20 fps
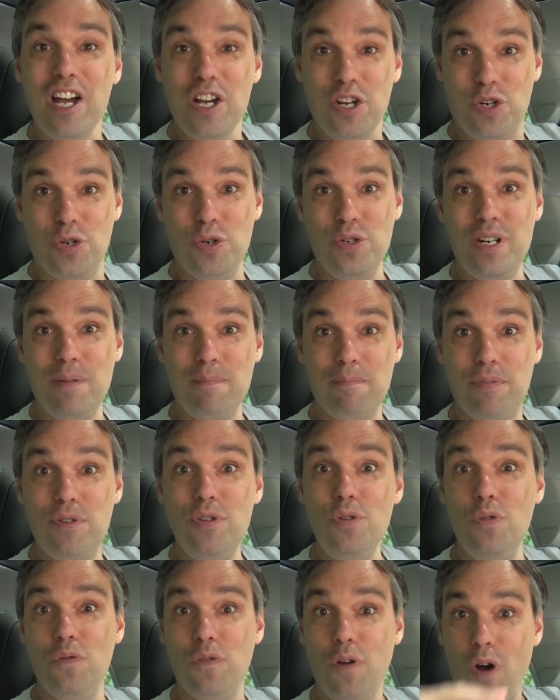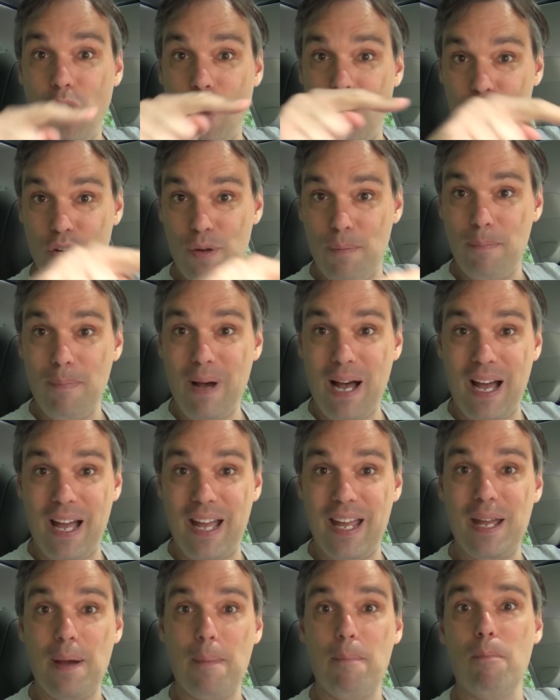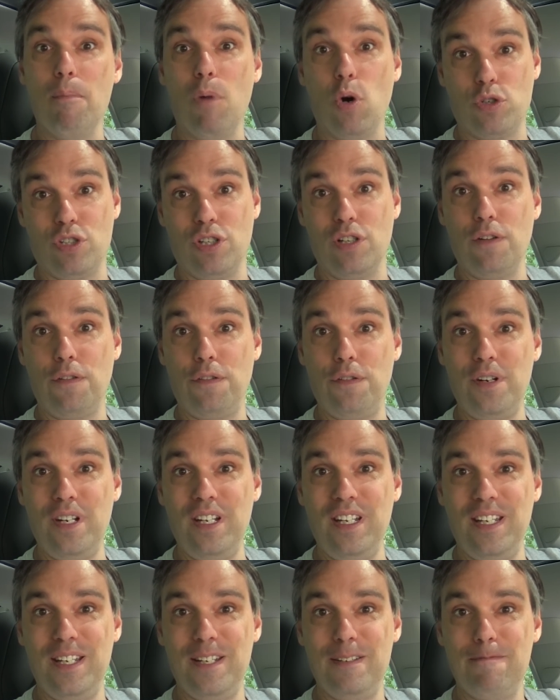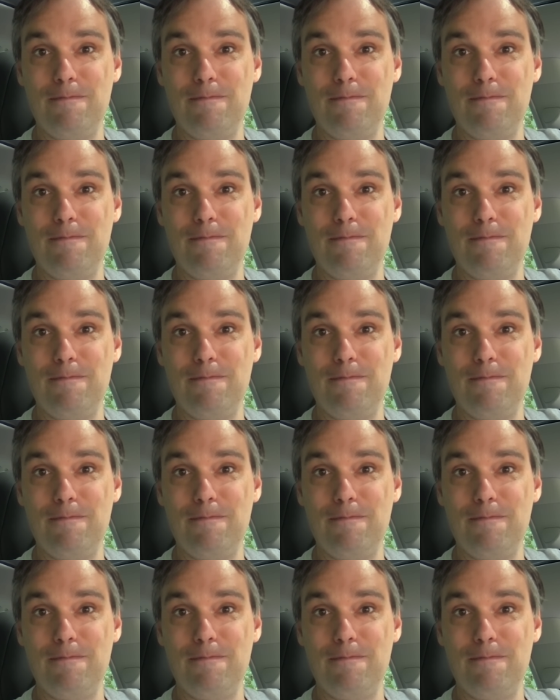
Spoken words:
could improve on my Model 3.